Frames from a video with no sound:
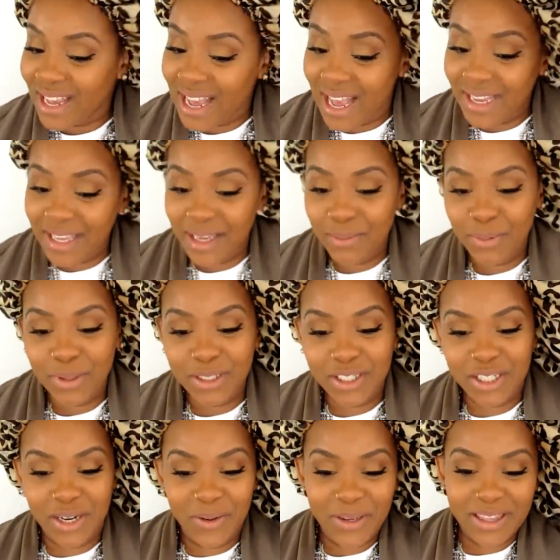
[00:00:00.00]
I keep on
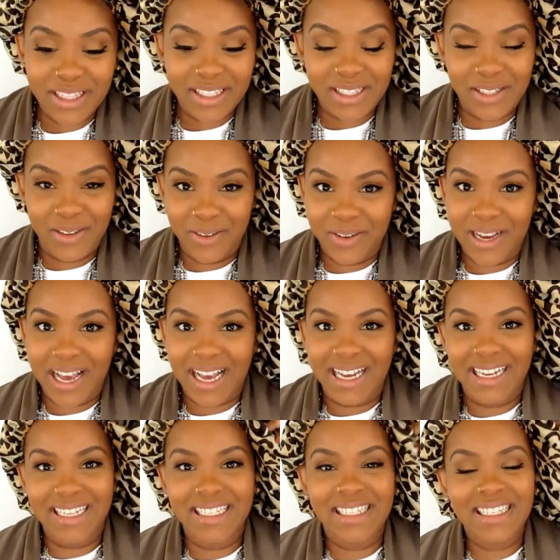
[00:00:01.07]
showing this to you
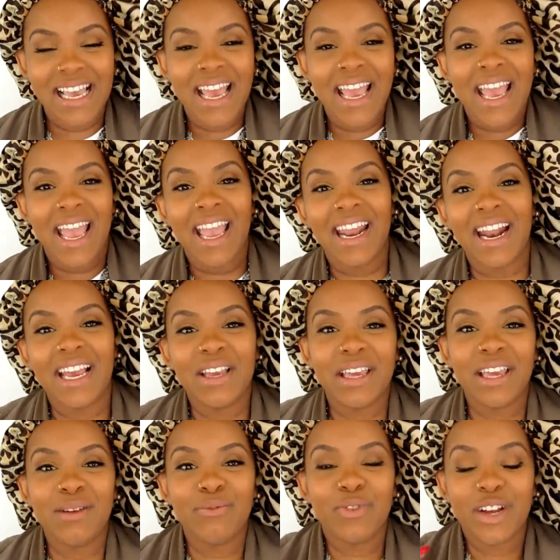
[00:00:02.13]
guys and I
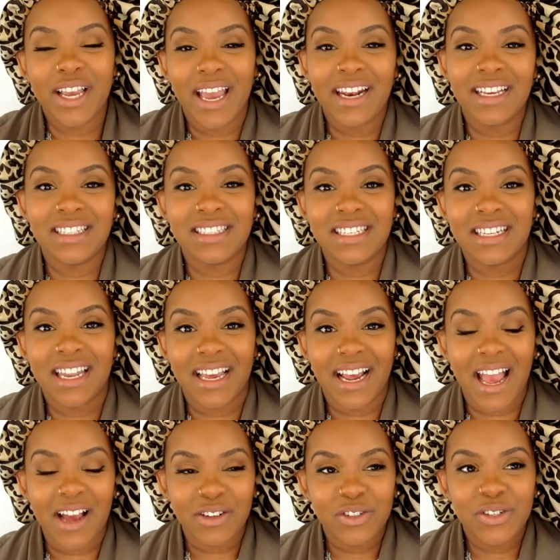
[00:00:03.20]
keep forgetting to like
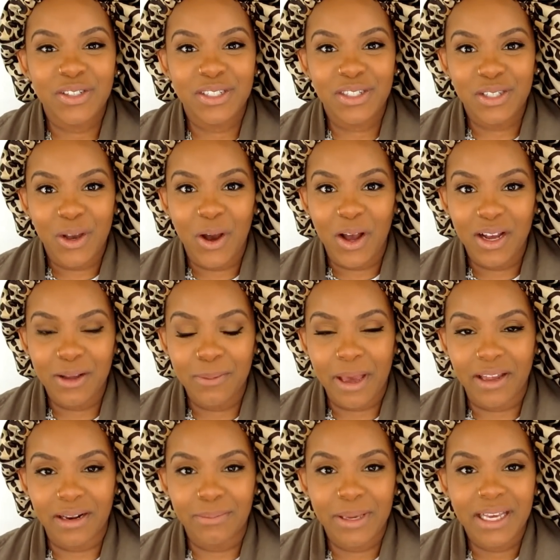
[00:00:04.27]
actually talk
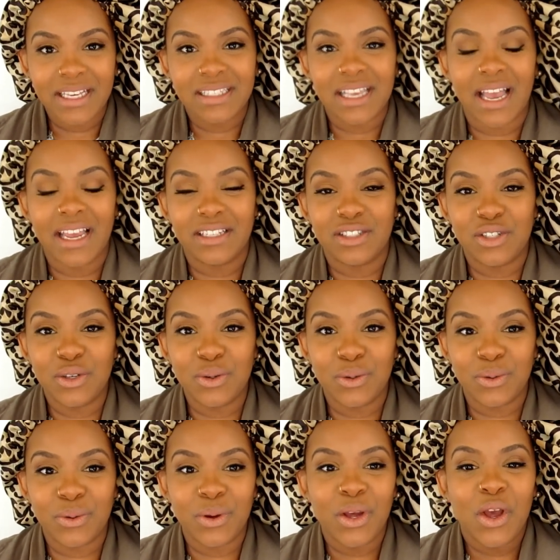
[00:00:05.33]
about it because I
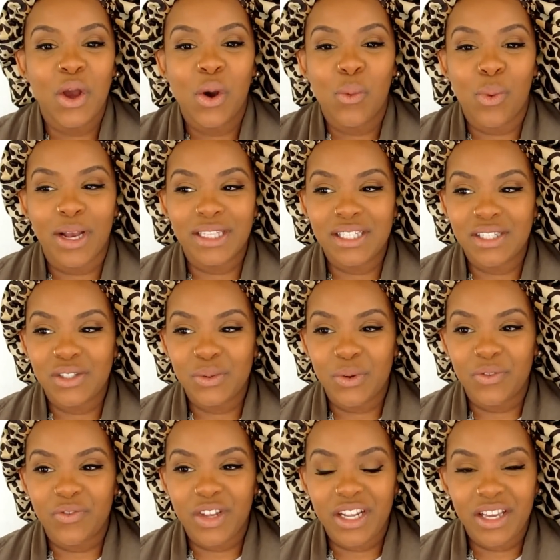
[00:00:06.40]
do want to do
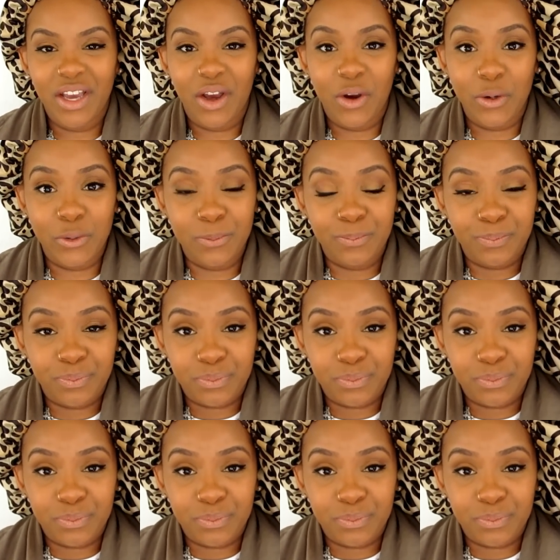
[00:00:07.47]
a video